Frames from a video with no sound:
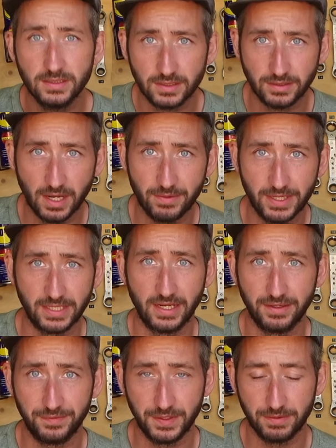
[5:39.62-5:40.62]
So now we can
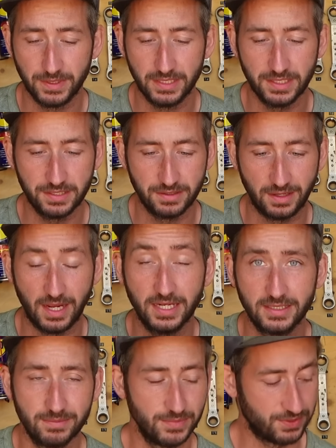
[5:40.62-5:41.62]
add a few additional
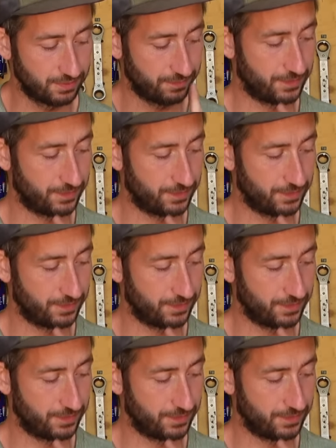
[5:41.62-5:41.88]
items.